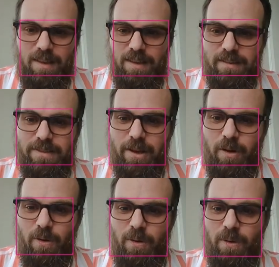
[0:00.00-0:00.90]

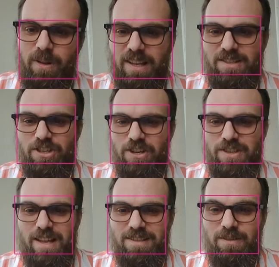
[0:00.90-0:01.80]
So let's change
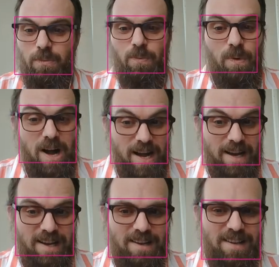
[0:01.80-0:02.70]
that to
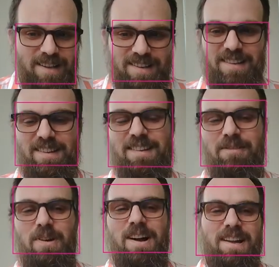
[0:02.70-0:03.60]
y.
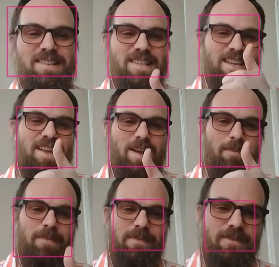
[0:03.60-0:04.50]
Y is the up
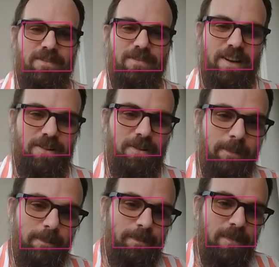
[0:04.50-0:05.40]
vector.
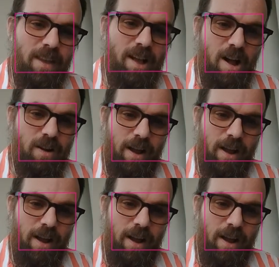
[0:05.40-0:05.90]
Okay,